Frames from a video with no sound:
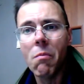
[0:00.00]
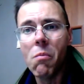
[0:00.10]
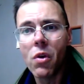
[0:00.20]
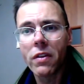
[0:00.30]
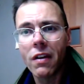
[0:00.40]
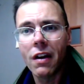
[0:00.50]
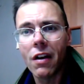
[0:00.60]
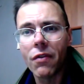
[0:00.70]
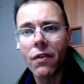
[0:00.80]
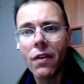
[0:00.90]
more than
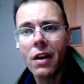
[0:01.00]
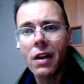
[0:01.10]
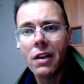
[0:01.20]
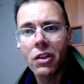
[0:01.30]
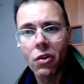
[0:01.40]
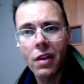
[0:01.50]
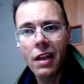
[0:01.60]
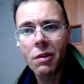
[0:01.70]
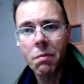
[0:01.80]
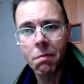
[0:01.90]
enough. So
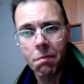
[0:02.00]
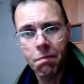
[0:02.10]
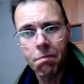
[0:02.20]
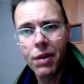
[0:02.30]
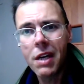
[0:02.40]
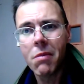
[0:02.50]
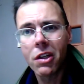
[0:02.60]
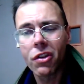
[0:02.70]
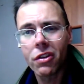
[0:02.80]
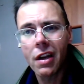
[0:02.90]
that's pretty
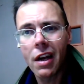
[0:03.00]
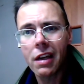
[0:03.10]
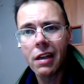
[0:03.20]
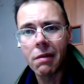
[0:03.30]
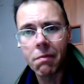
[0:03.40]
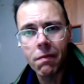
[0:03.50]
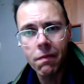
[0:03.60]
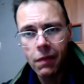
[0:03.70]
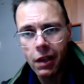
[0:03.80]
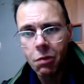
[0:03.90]
much exactly
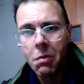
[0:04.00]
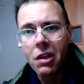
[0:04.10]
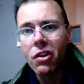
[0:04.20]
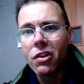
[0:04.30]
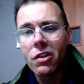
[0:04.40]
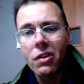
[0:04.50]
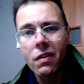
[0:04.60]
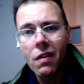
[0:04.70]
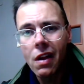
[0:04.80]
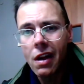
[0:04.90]
as much as
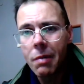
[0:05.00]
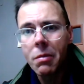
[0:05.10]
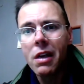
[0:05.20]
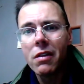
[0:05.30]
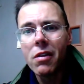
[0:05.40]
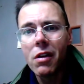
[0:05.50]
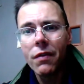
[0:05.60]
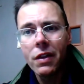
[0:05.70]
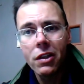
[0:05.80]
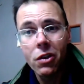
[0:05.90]
I'm guilty
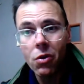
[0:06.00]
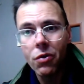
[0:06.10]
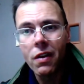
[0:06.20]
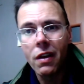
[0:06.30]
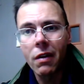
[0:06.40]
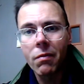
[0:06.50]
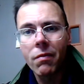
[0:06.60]
of in this whole thing.